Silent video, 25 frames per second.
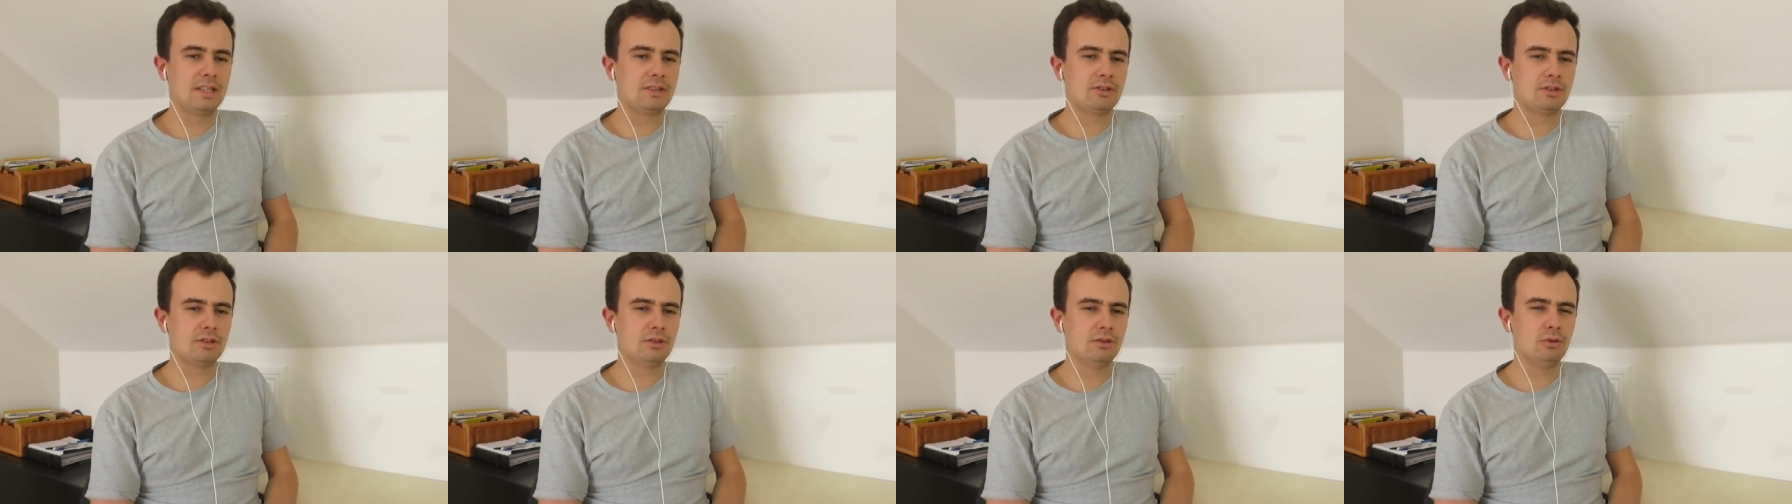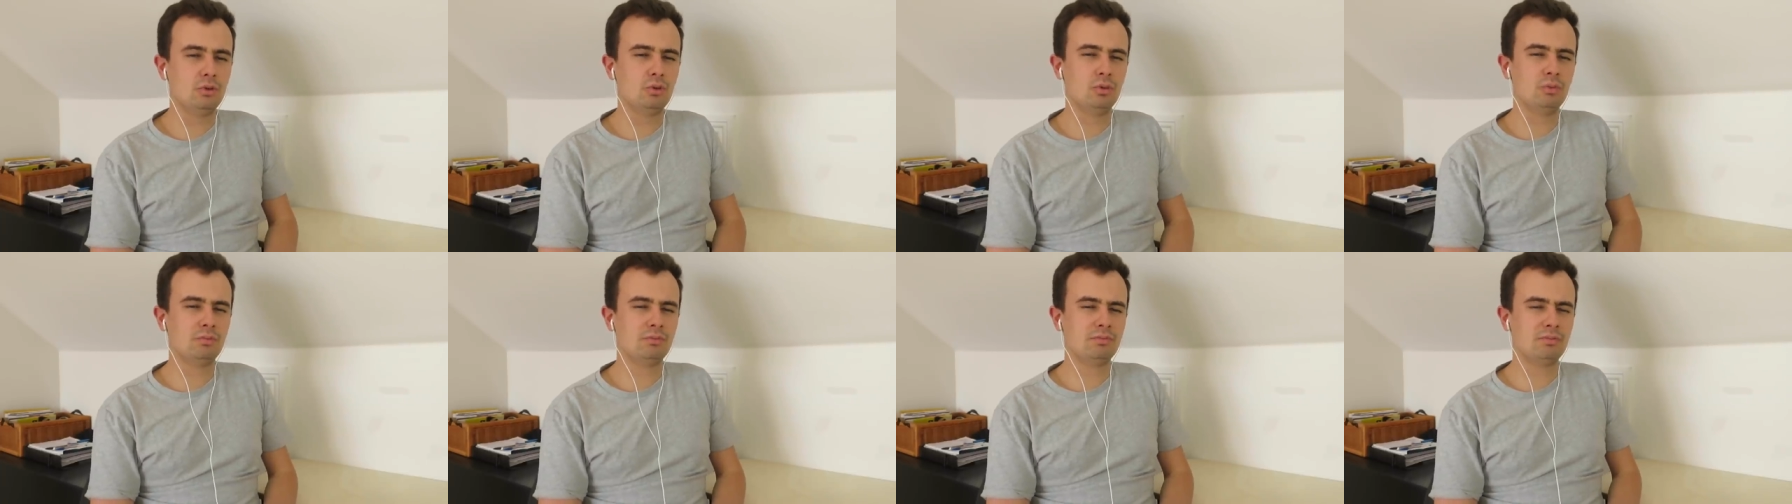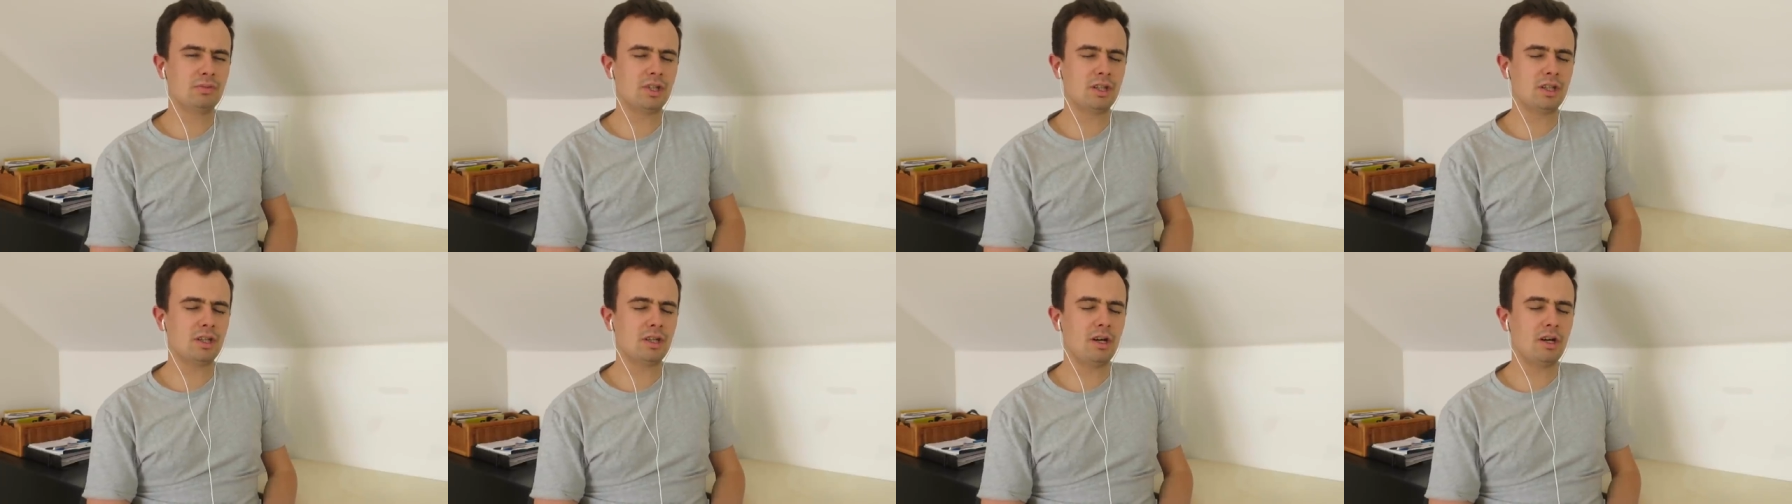
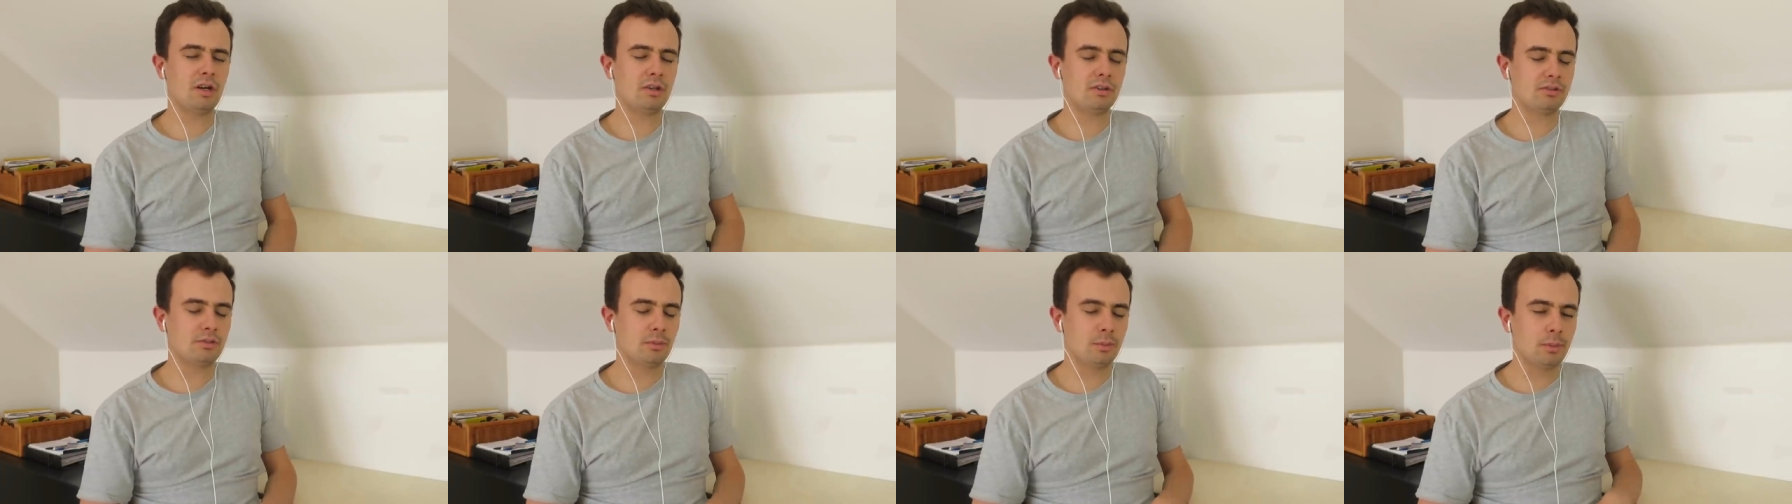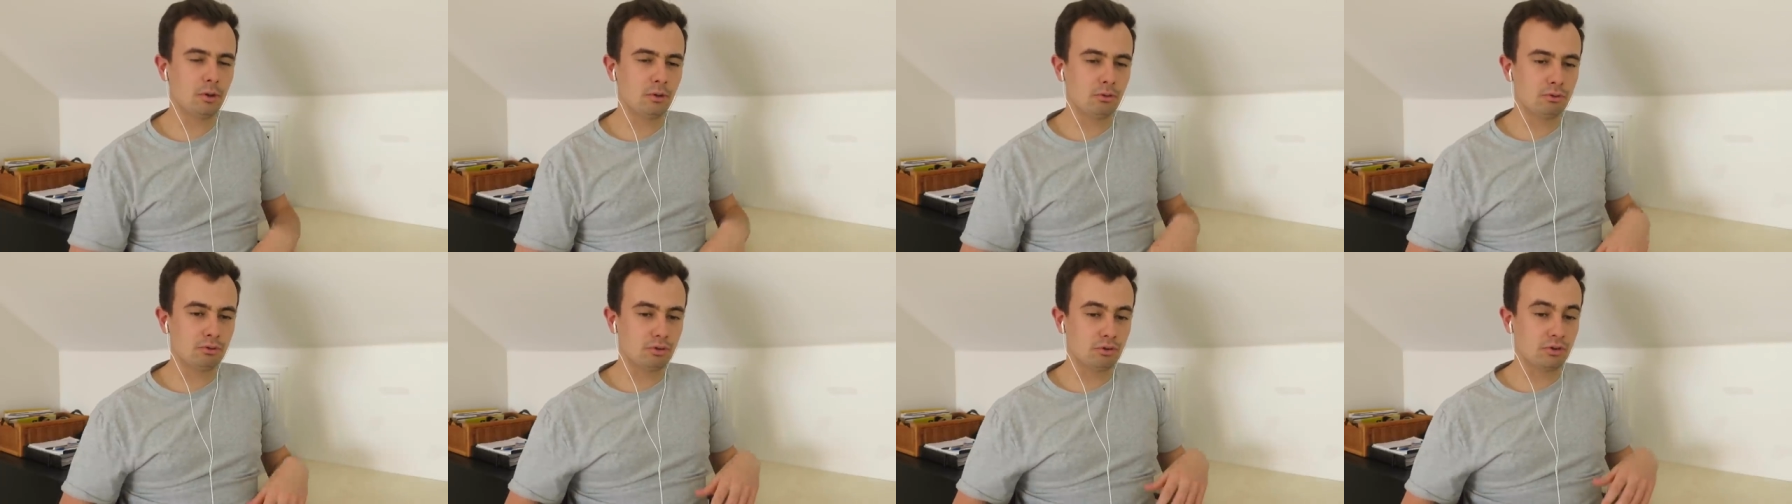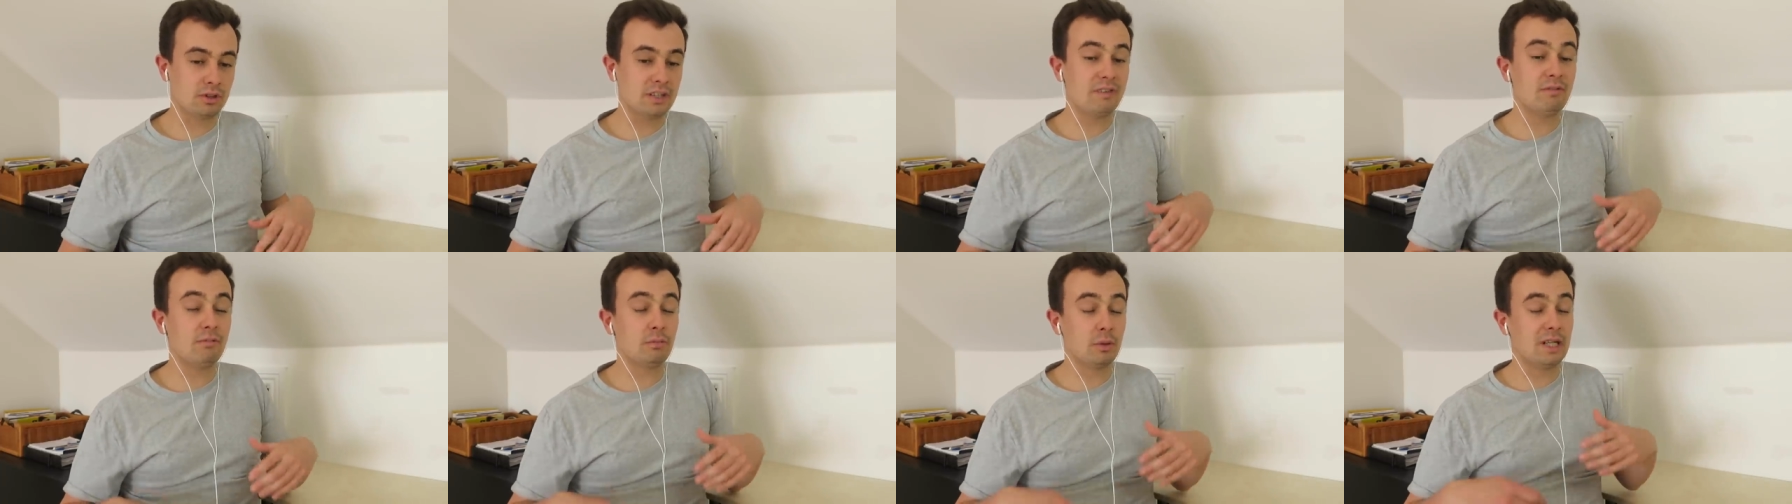to, I suppose,
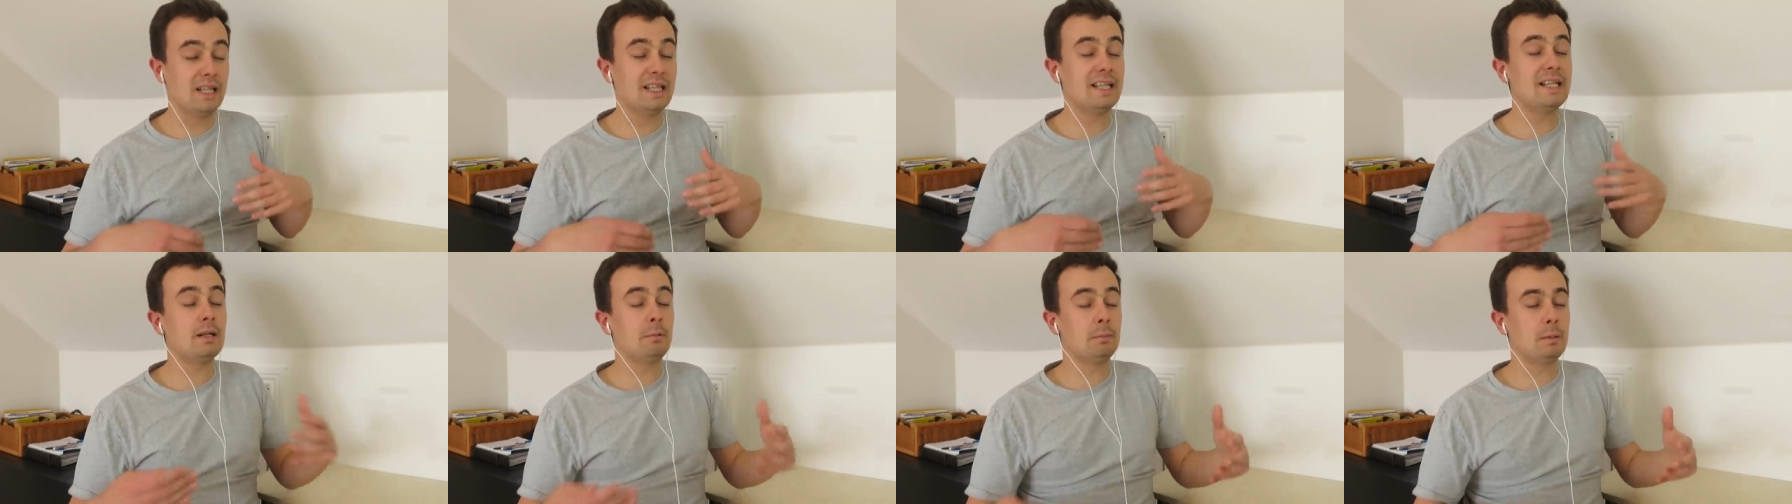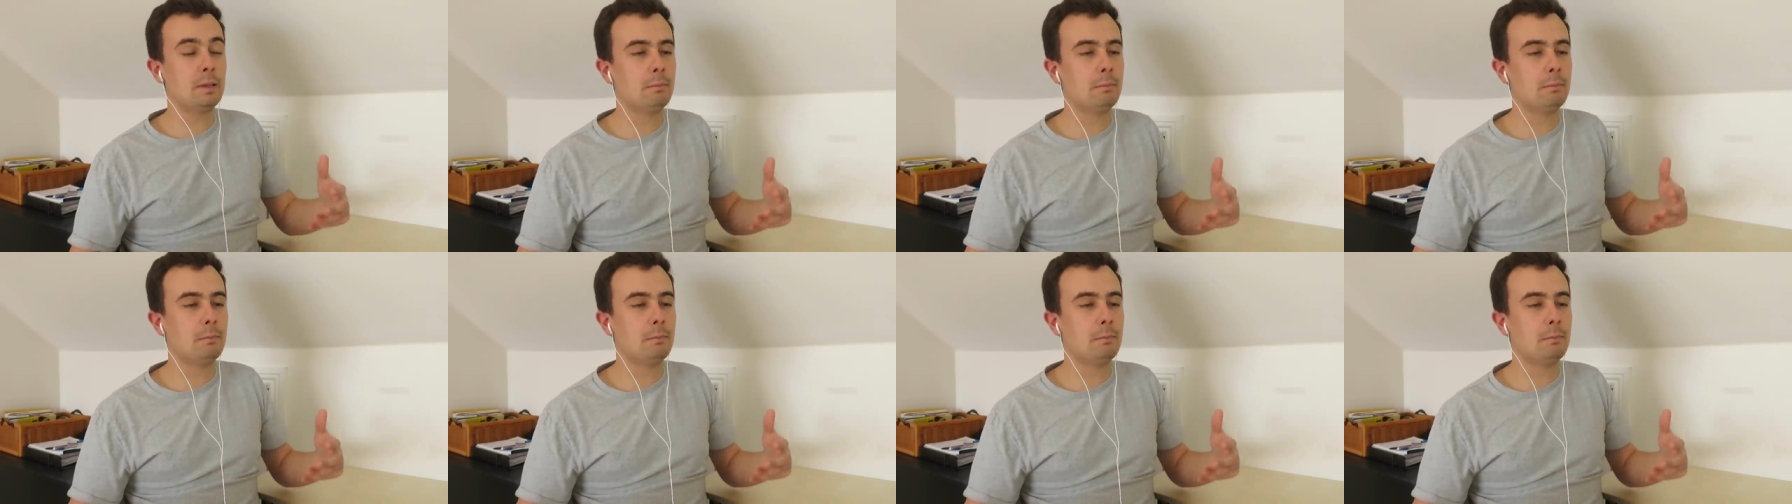just give him a little